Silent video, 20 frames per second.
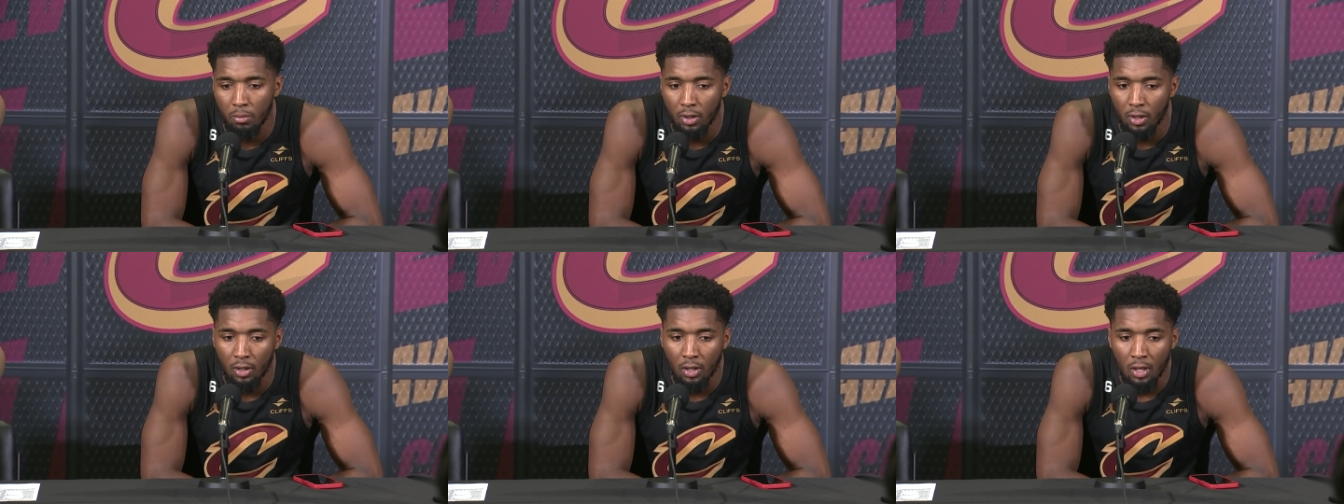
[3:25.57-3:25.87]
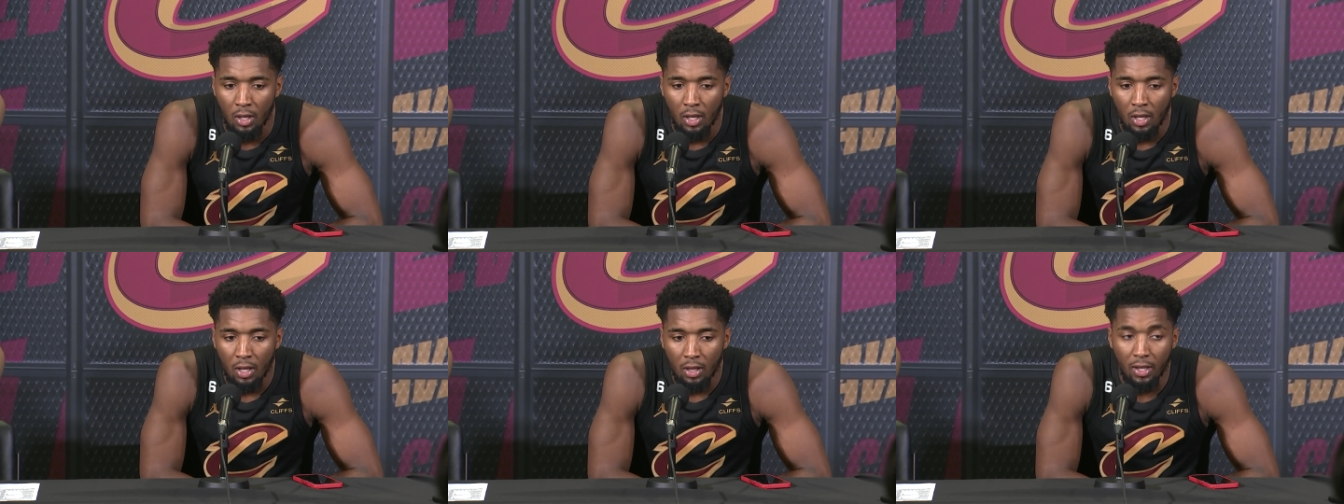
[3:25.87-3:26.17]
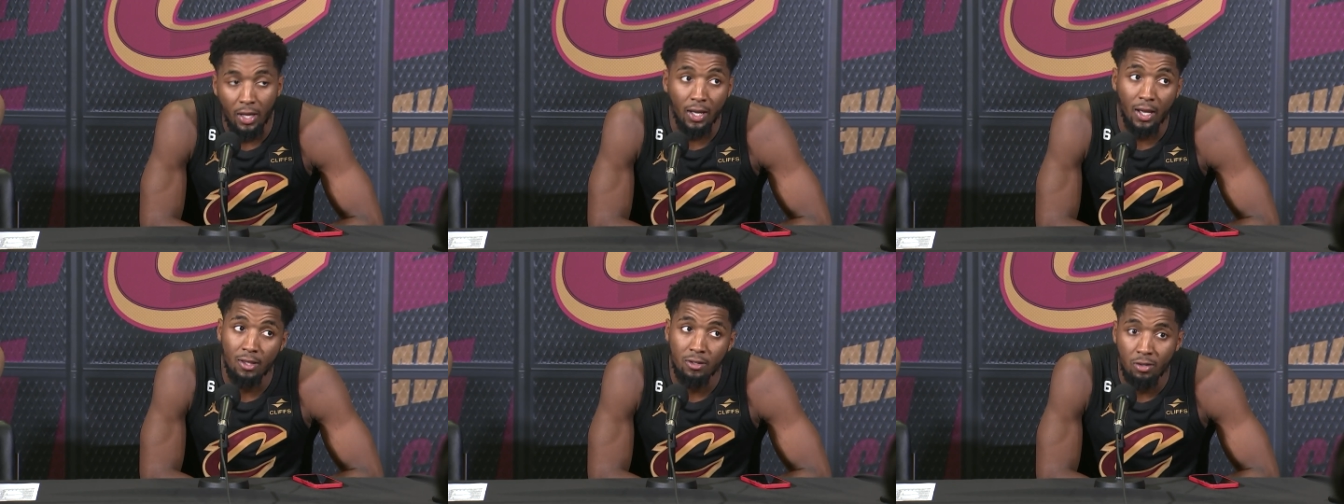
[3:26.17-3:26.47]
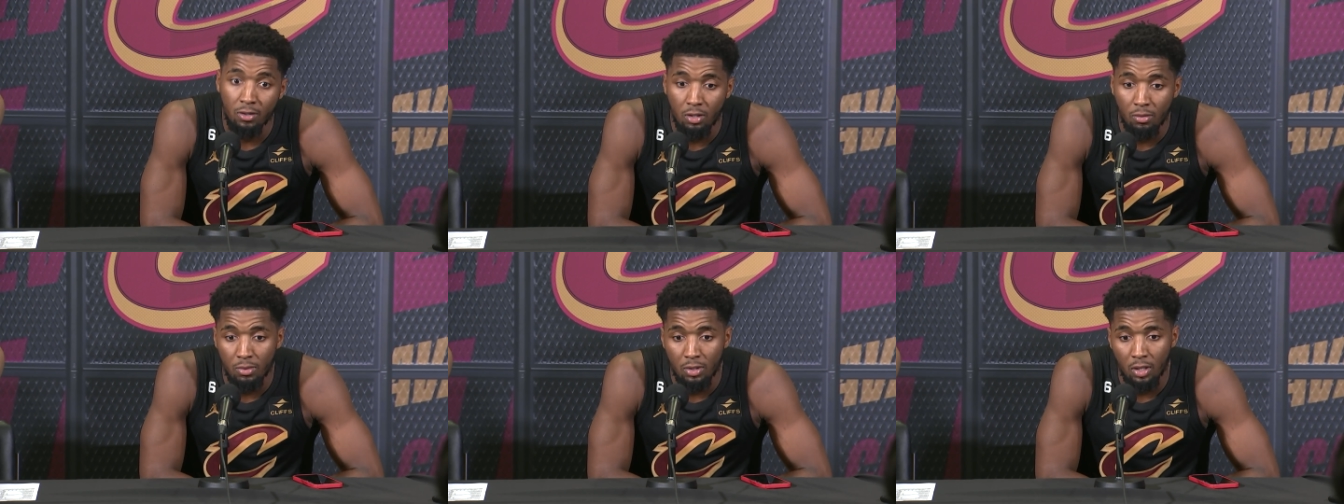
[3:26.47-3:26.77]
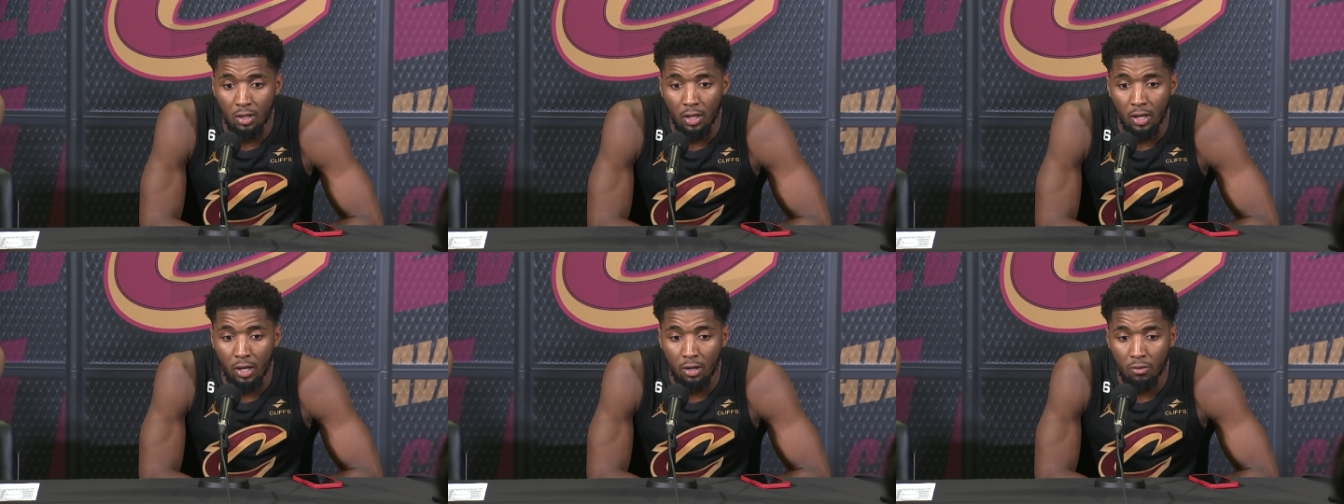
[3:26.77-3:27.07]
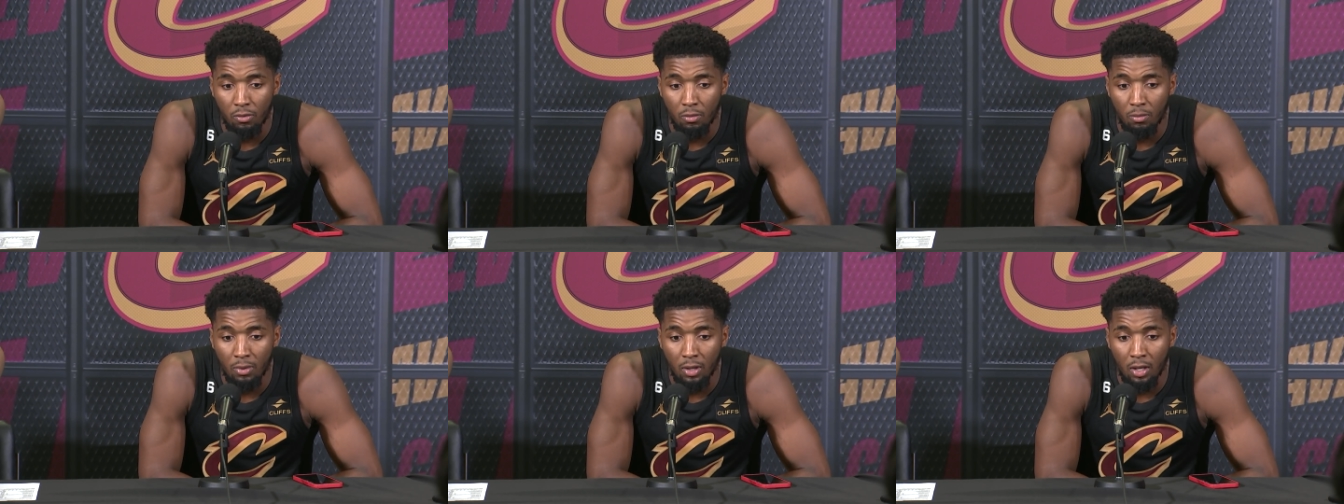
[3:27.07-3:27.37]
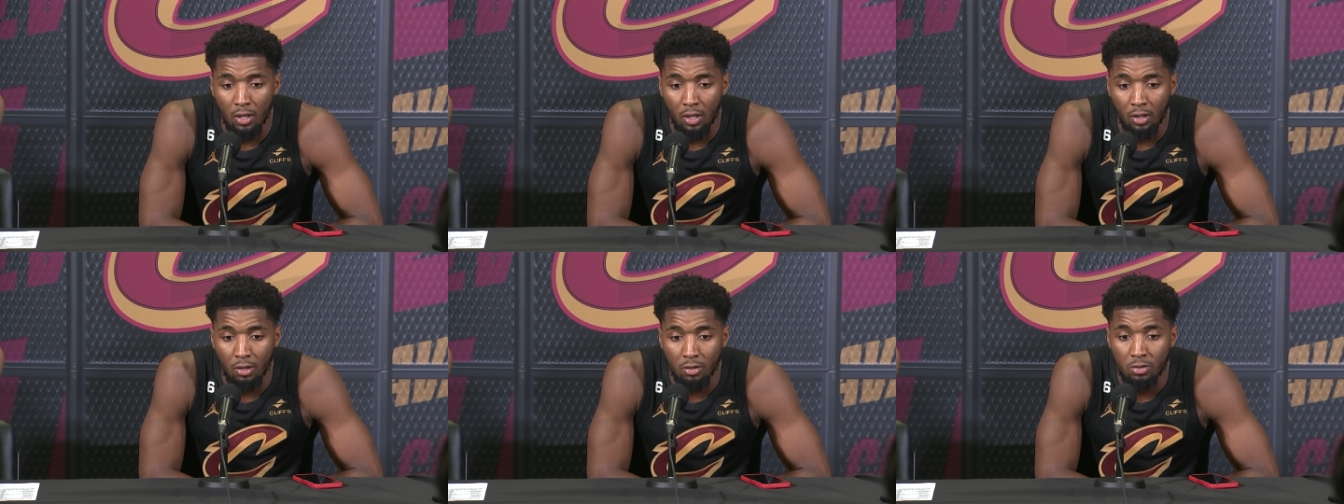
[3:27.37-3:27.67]
But like I told them in the locker room,
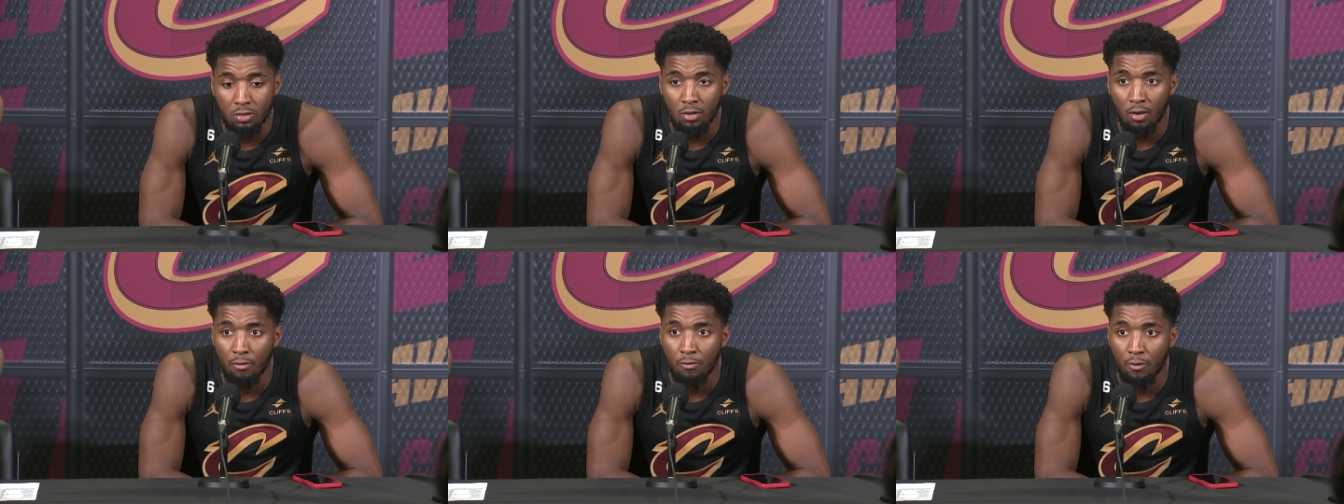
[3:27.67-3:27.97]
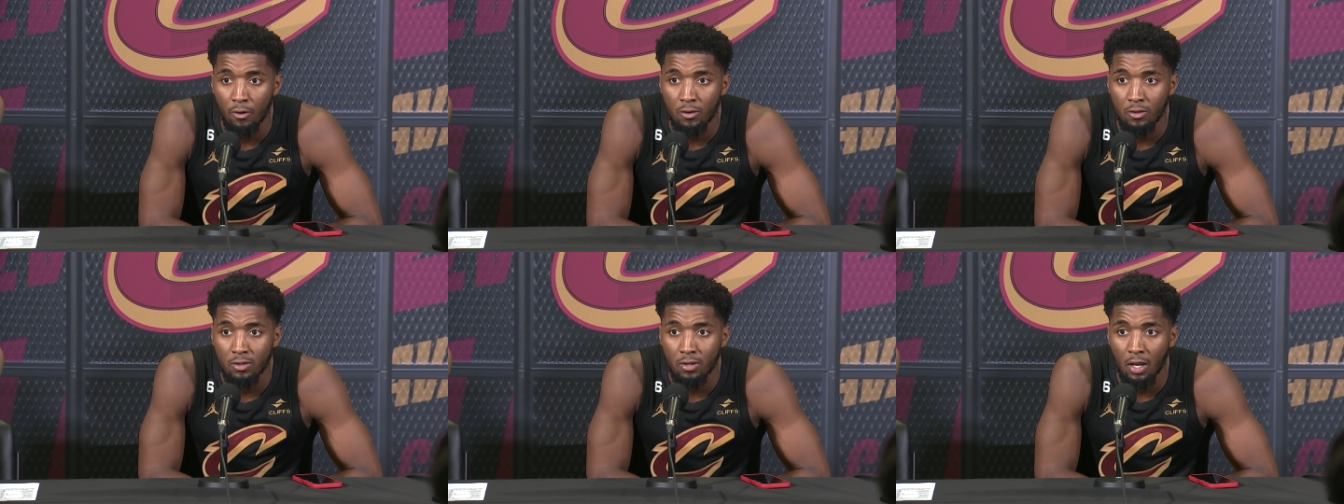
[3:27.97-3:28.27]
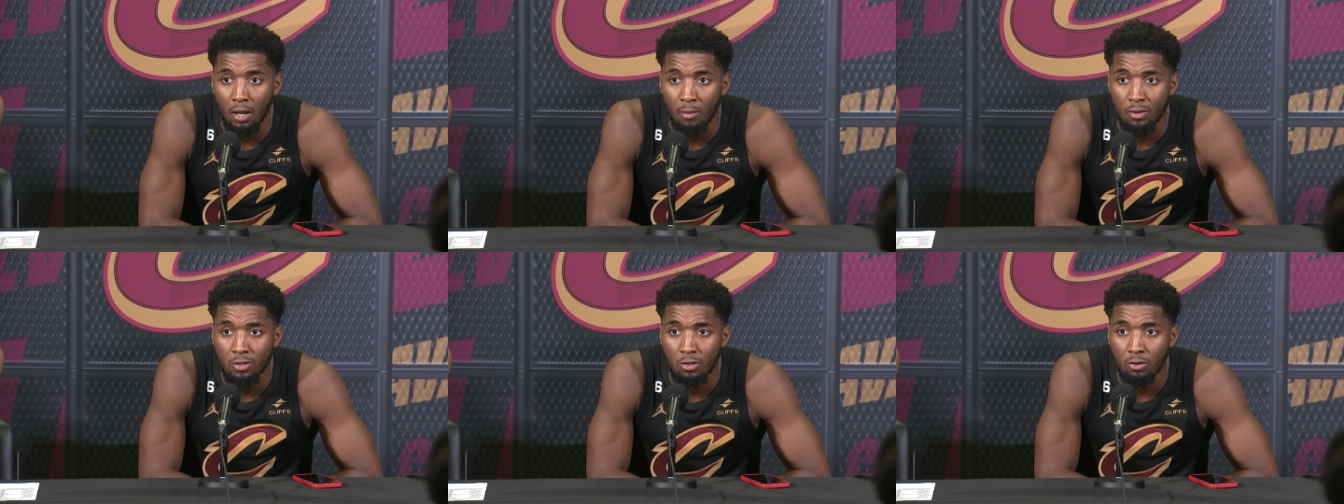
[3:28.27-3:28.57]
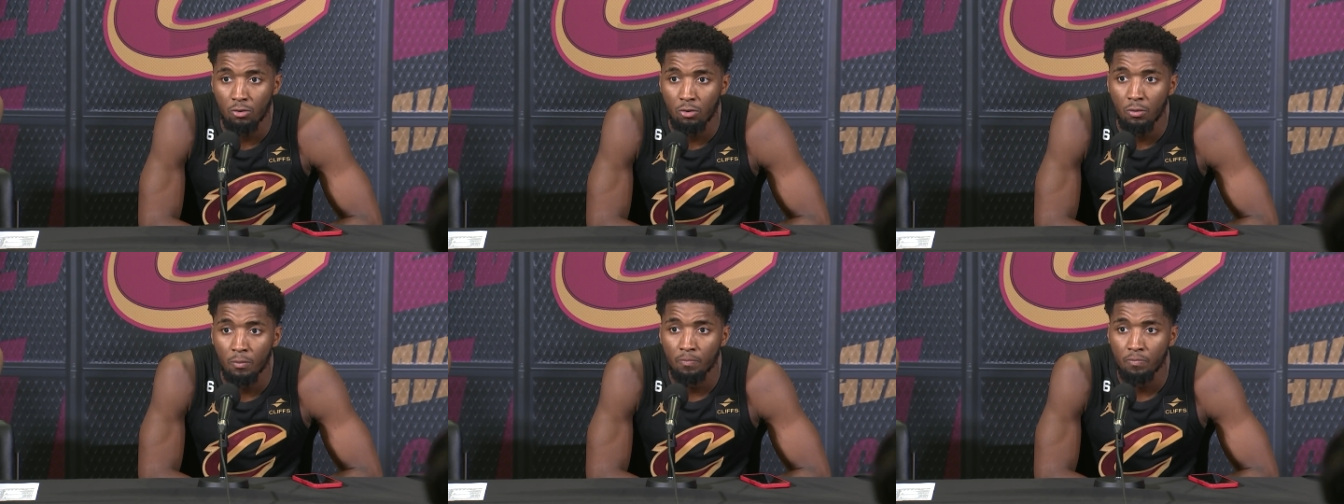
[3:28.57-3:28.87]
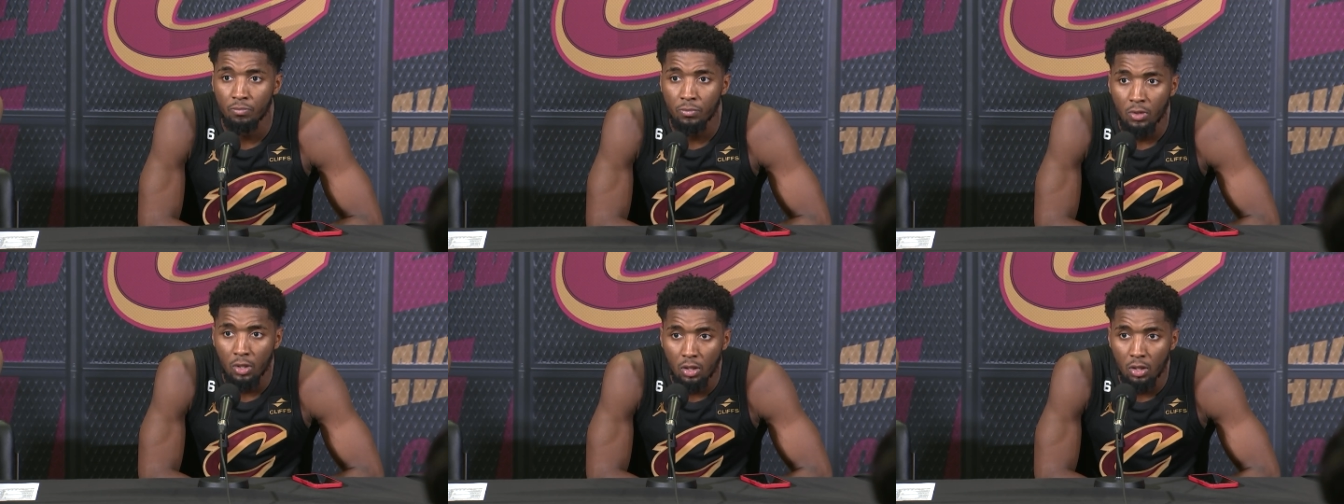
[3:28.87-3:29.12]
man, like this is our first time as a group,